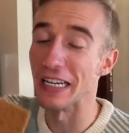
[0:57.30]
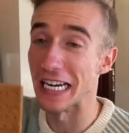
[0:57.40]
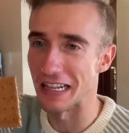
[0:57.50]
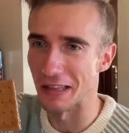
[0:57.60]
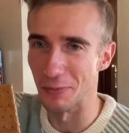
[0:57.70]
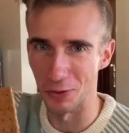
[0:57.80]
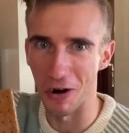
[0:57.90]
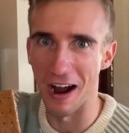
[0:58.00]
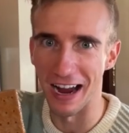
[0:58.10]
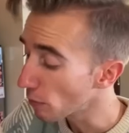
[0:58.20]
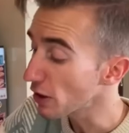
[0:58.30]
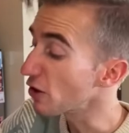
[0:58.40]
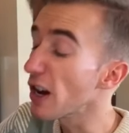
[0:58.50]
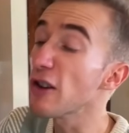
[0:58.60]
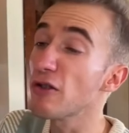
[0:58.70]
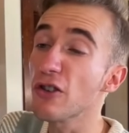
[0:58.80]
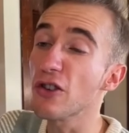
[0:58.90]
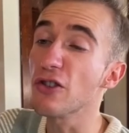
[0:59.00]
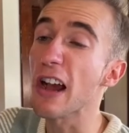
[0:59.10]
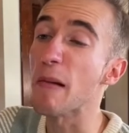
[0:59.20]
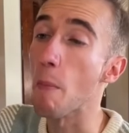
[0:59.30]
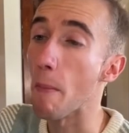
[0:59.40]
eat them dry, but the taste is the same.